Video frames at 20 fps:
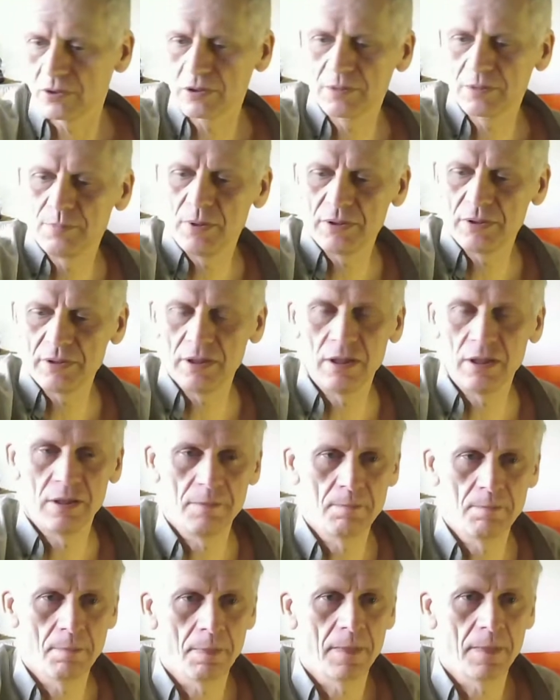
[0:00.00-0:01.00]
but I
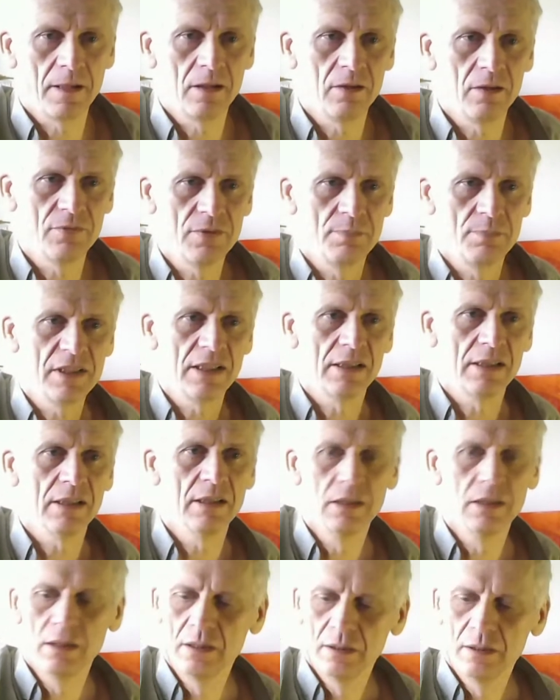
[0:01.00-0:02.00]
love them
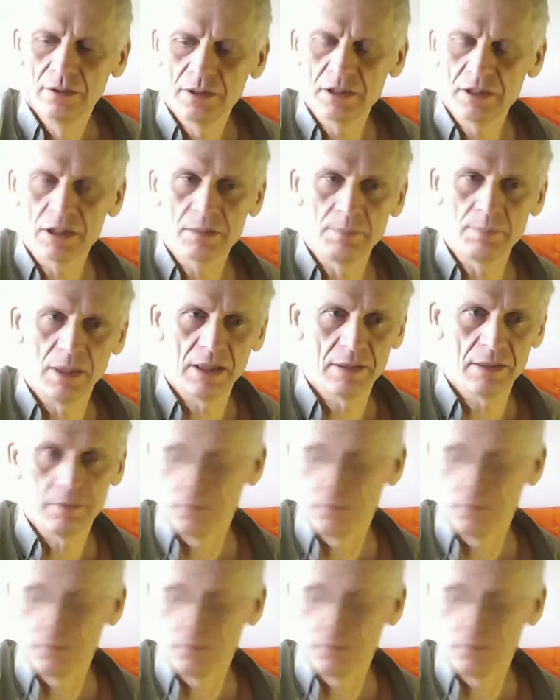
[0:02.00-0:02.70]
dearly. This is my